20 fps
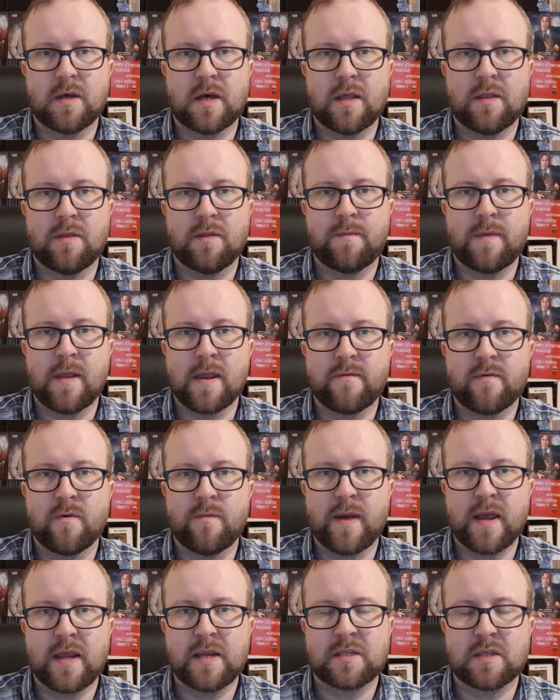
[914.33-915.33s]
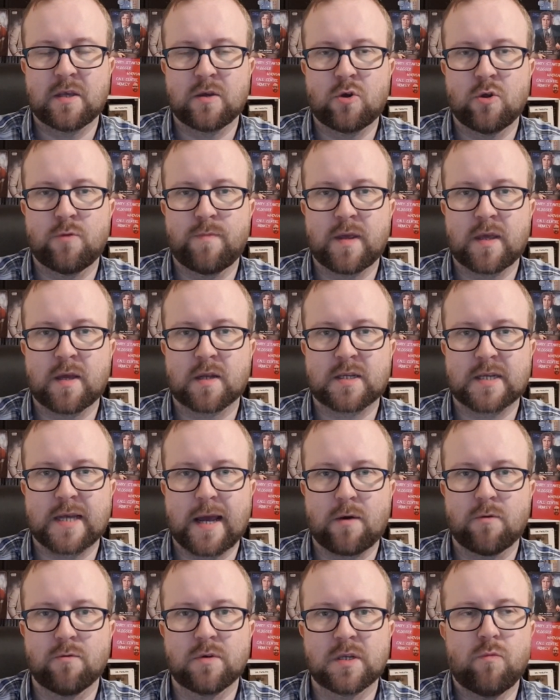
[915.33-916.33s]
and the naval base that could be cut
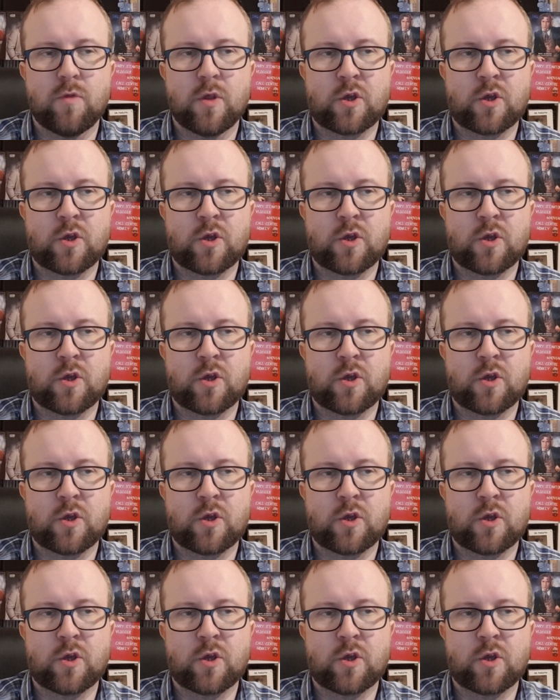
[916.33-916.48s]
out.